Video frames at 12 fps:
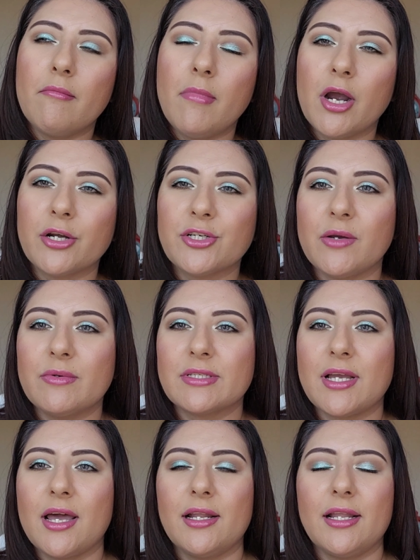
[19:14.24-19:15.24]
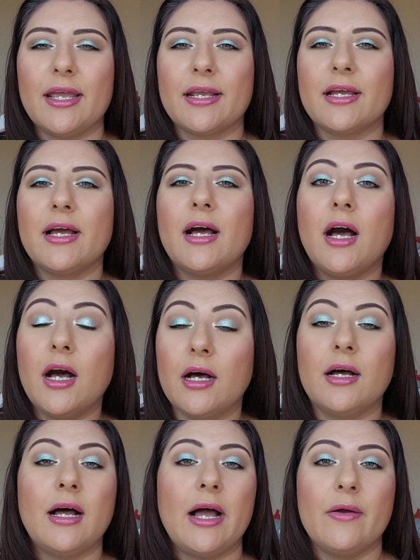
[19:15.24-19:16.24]
March I was kind of like,
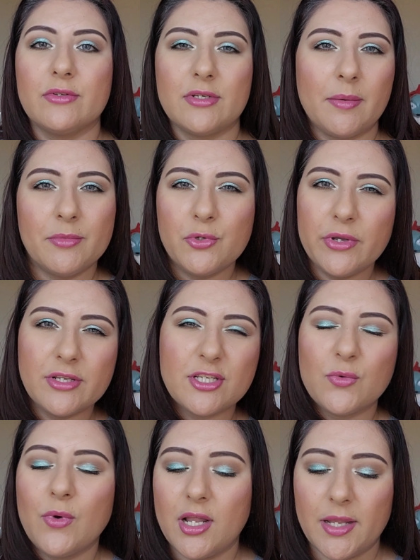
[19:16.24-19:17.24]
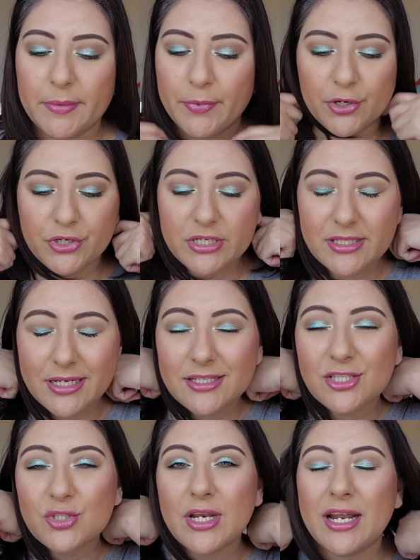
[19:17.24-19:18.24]
oh, I was, I'm doing so well, let me purchase
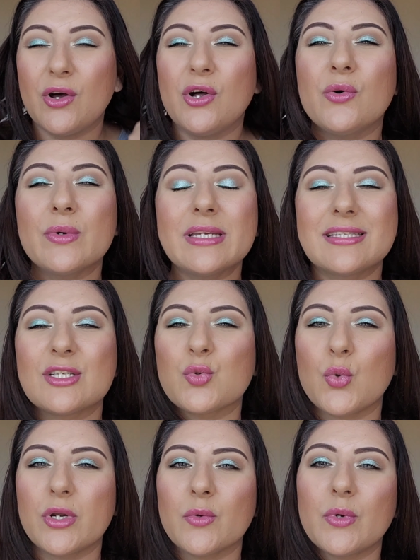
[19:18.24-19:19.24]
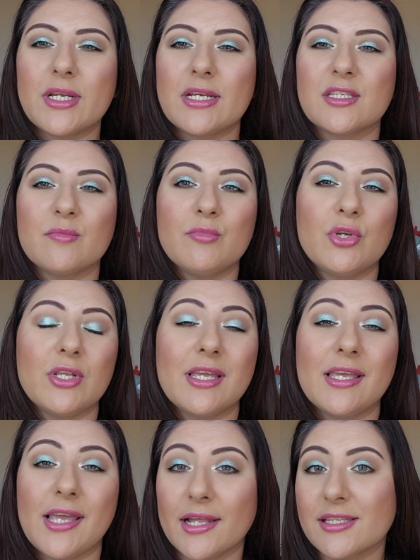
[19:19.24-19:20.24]
things. Always the 21 Days of
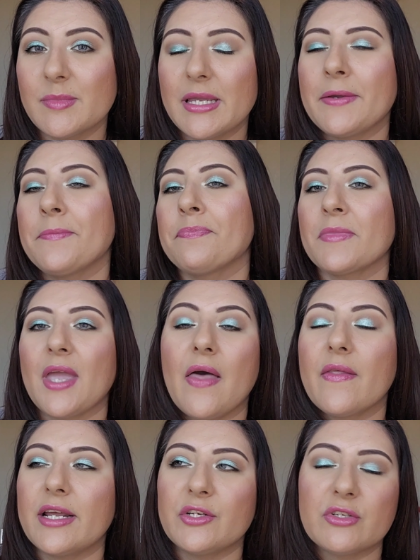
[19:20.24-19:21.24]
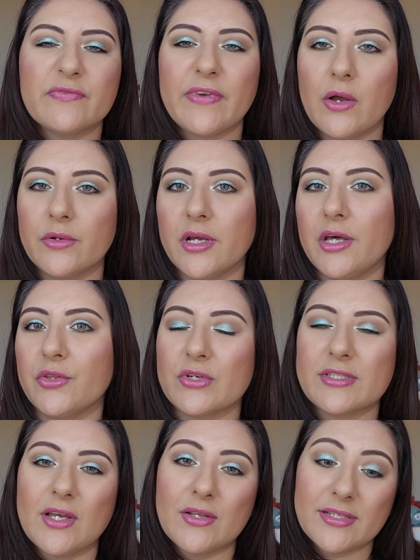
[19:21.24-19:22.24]
Beauty gets me. And then I just found other
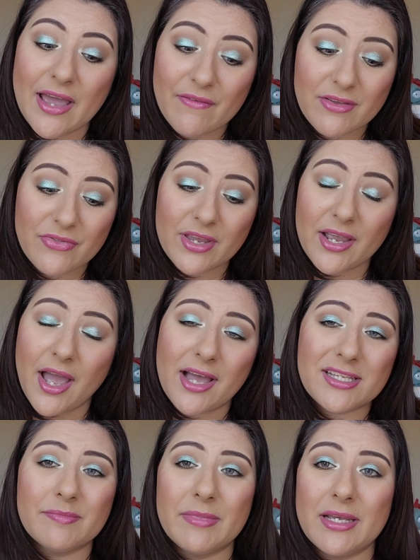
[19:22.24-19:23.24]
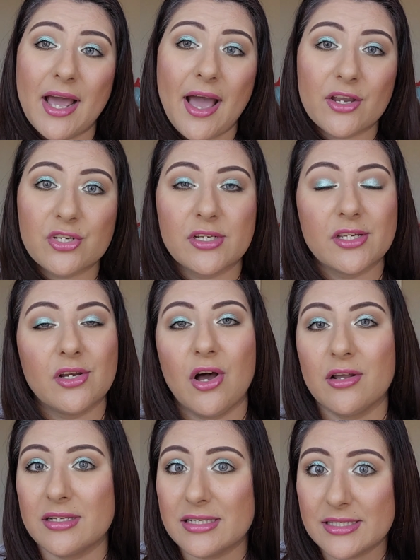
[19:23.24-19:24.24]
sales. Everything has been actually
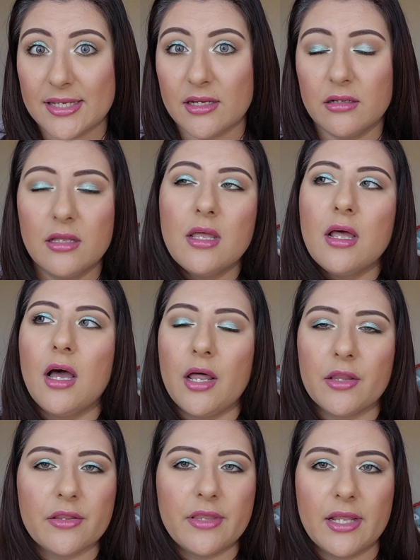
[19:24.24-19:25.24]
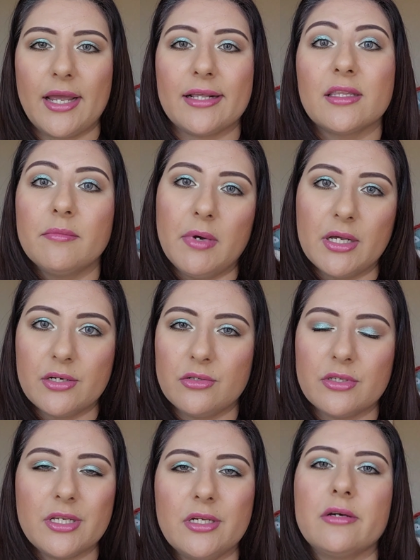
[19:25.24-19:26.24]
on a sale other than like the
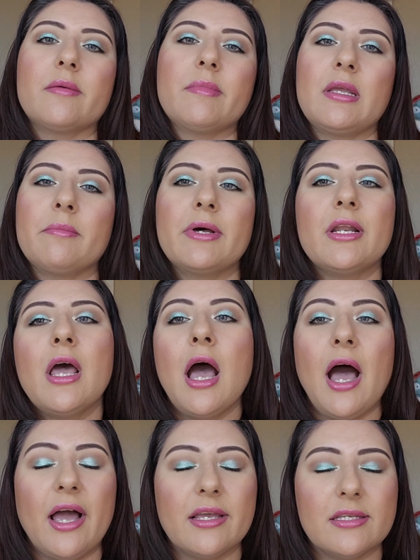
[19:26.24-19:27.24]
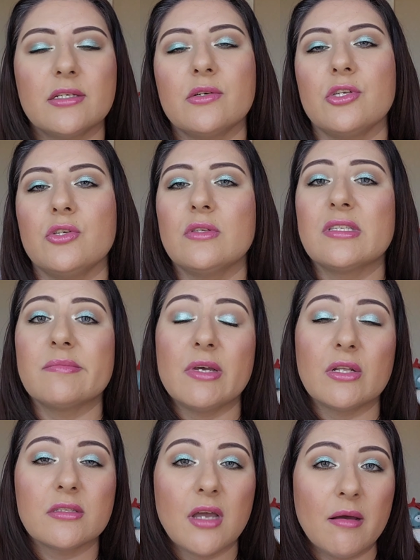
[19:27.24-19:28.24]
bundle, you know what I mean? But I still use
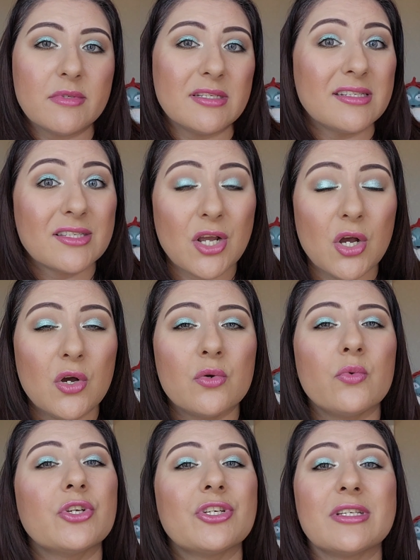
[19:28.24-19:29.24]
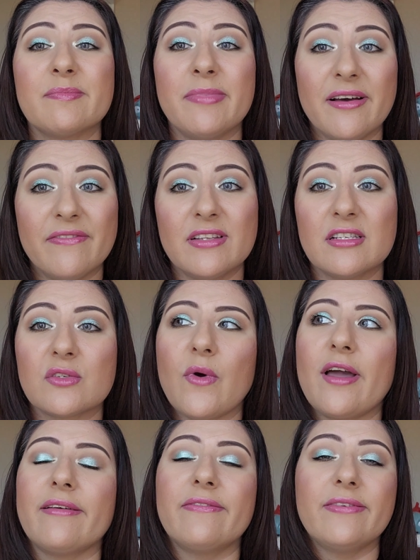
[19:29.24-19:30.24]
Mel Thompson's code, which is Puffins
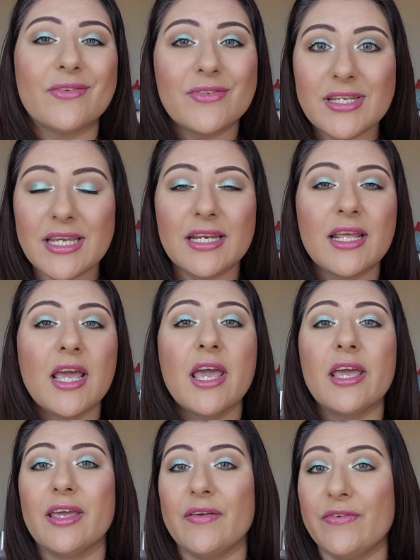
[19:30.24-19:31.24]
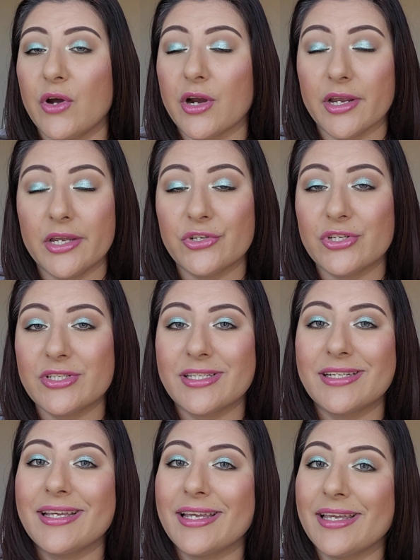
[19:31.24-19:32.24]
Y15, if you are
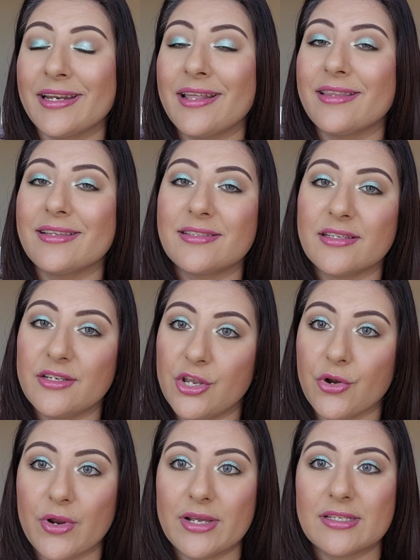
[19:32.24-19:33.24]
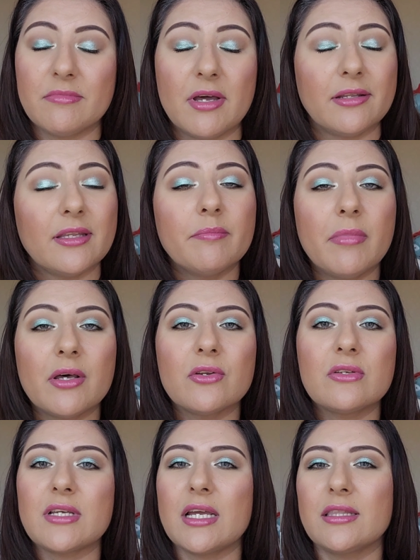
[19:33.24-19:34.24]
interested in the Sydney Grace monthly
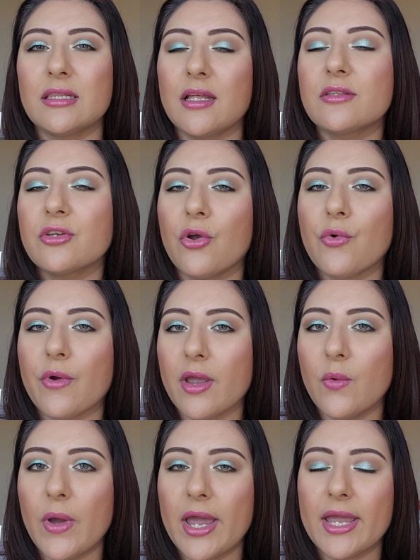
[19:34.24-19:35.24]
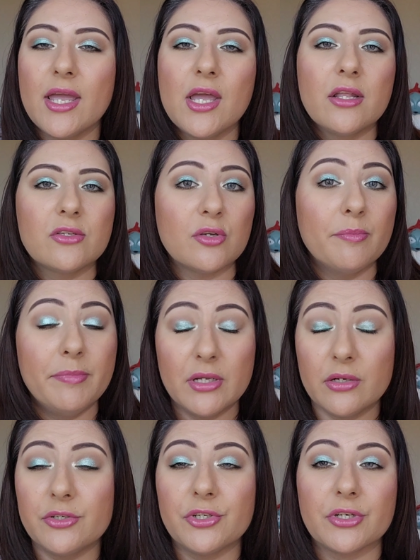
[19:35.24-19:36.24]
bundles. I think that's a great way to
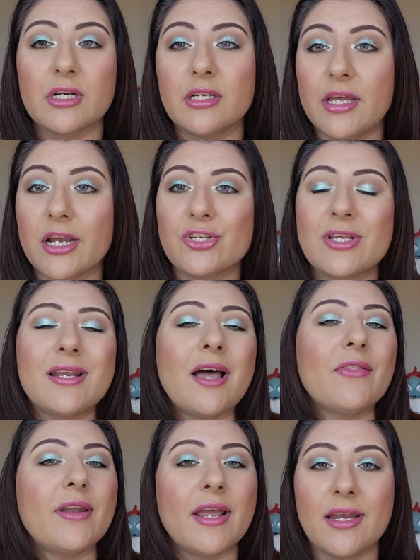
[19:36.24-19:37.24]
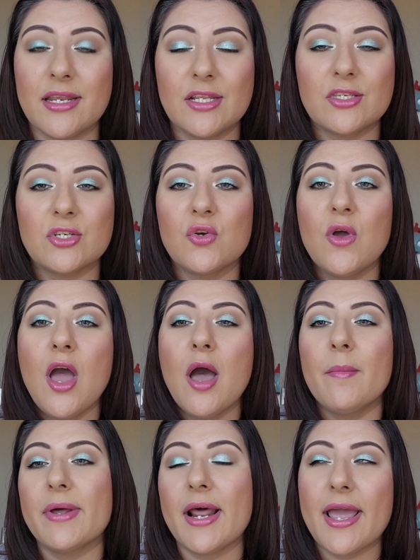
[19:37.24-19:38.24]
build your collection. Not that I need to,
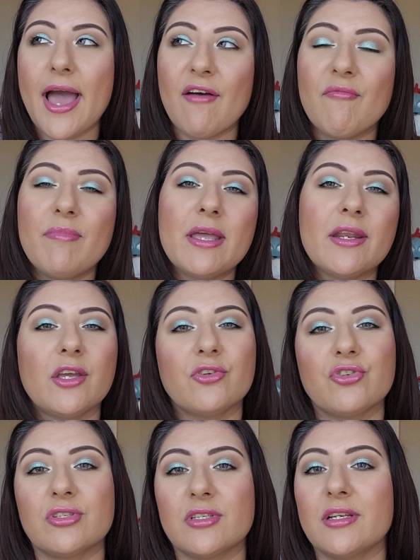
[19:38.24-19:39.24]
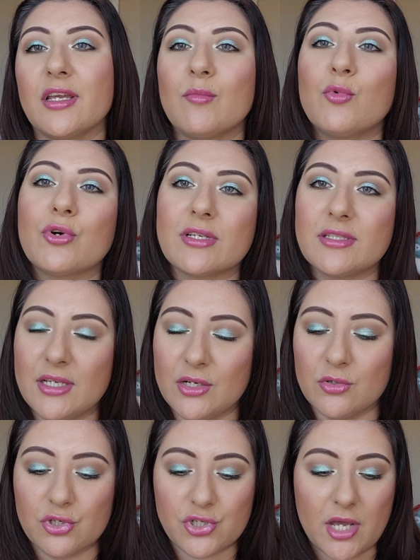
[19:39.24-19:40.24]
but I have been interested in more
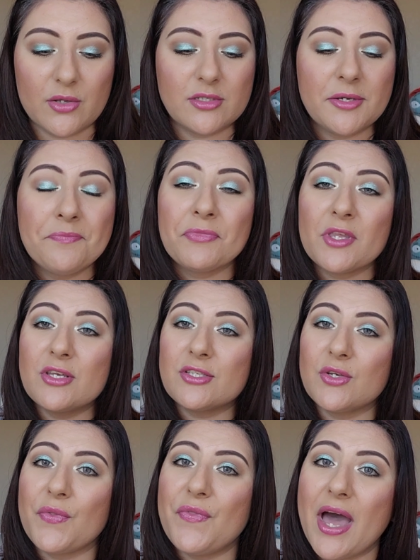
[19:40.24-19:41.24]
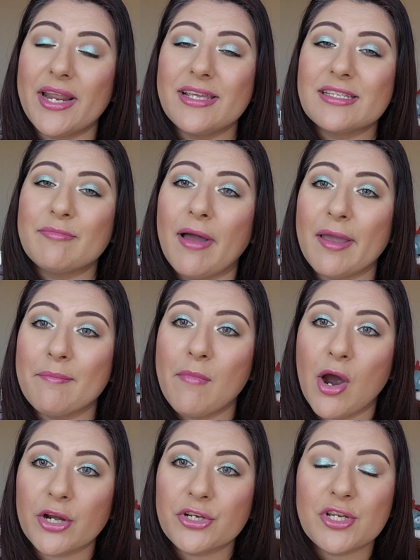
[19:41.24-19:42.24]
single shadows. So that is my
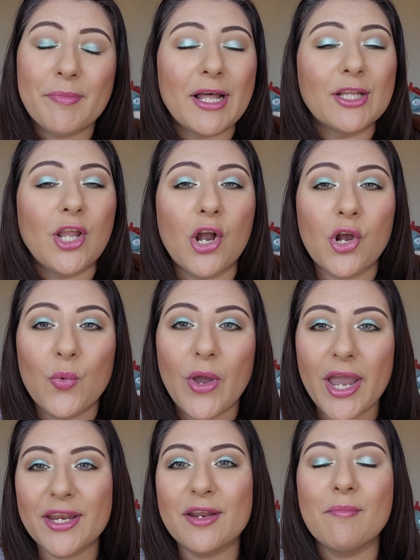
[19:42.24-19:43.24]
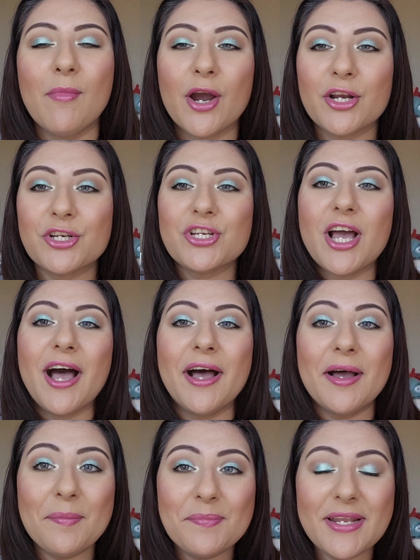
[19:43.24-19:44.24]
March, my long-awaited March
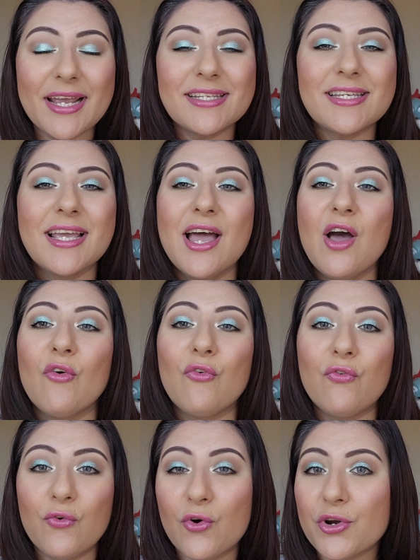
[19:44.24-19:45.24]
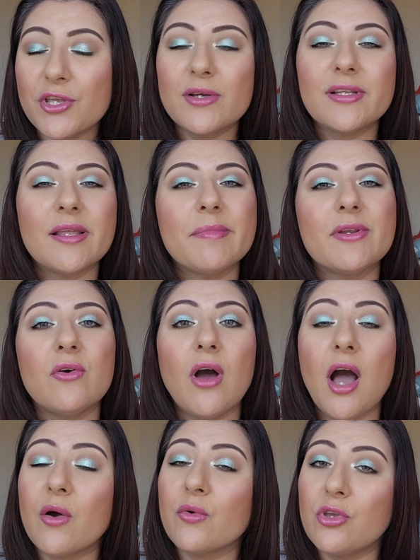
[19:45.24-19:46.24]
update for you. Let me know
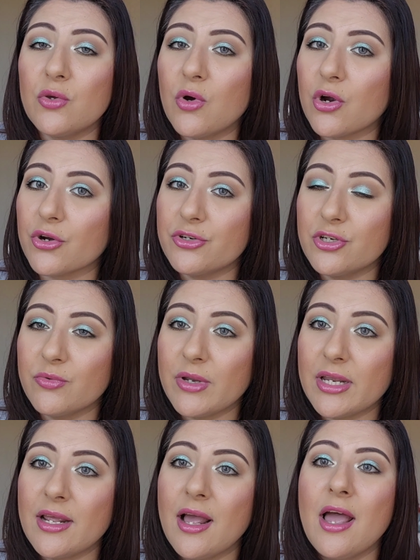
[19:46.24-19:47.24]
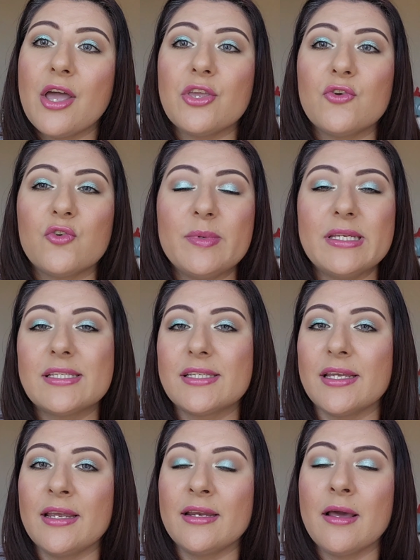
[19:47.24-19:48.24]
how you are doing. You will be
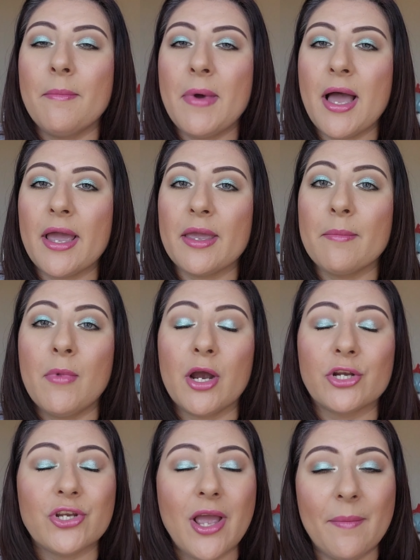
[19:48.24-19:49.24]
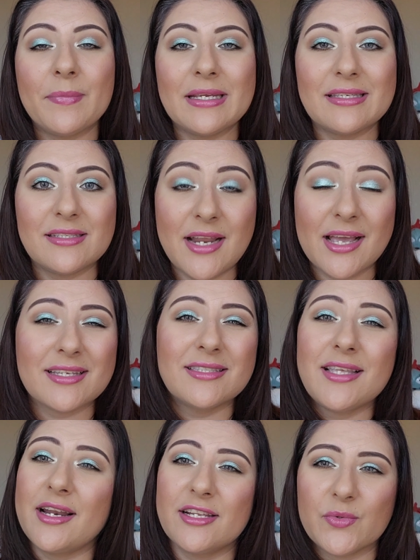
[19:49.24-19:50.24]
seeing my March empties next.
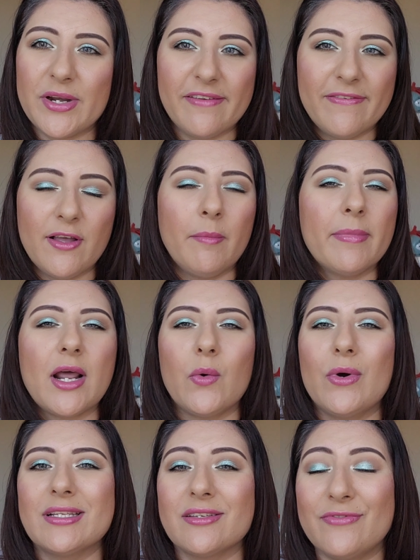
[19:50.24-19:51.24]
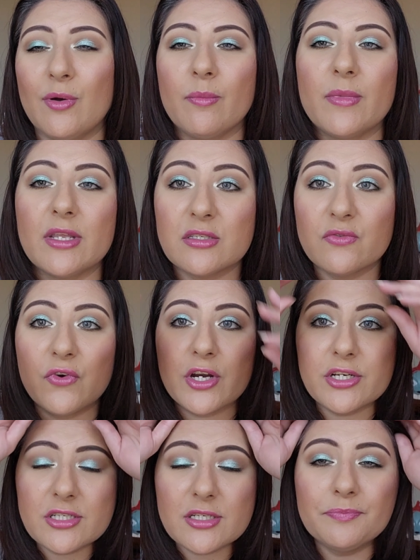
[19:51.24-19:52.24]
That is already filmed, but I wanted to film this
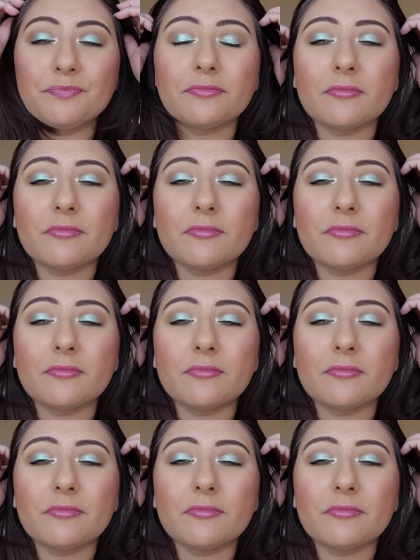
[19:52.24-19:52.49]
first.